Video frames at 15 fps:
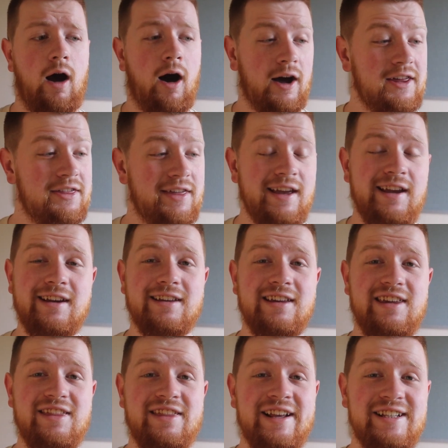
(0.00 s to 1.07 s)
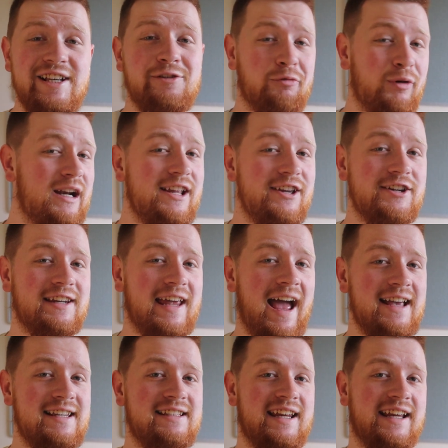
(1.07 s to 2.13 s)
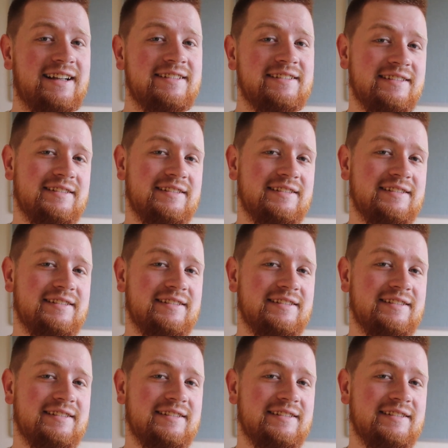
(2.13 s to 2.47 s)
I think this is really good casting.